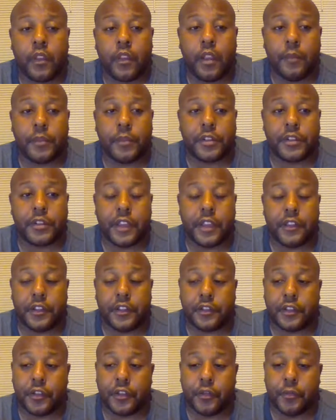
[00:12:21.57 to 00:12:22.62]
I'm going to say this
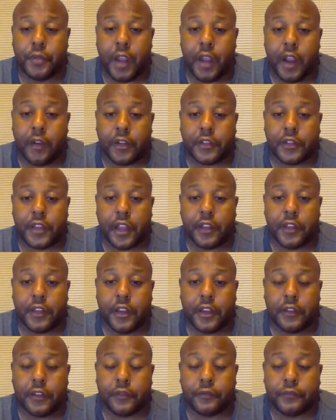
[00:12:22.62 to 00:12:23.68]
to you parents out
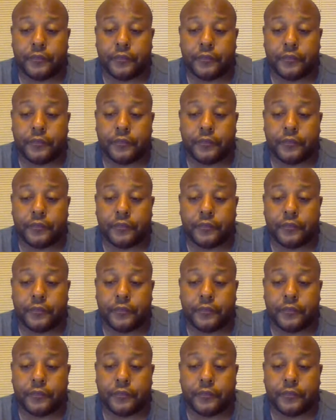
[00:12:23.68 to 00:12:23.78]
there.